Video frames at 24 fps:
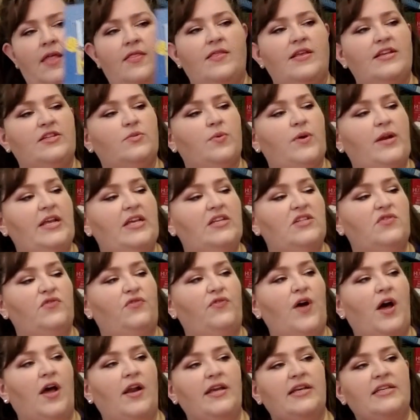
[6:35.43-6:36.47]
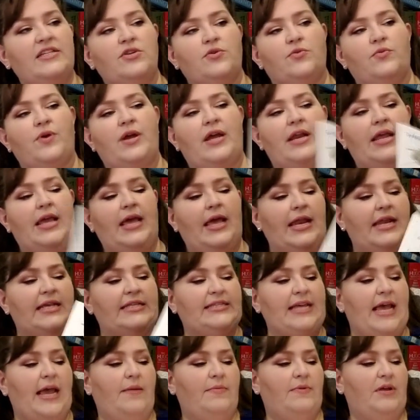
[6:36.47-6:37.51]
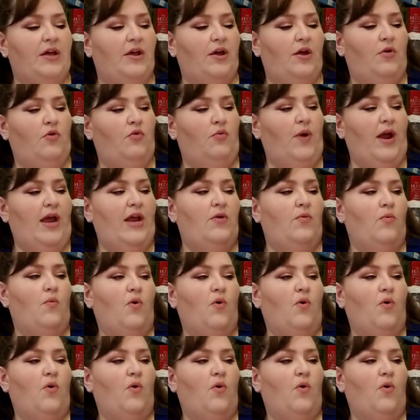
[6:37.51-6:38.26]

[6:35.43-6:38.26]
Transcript: This one is phonics and reading, and it's aimed at grade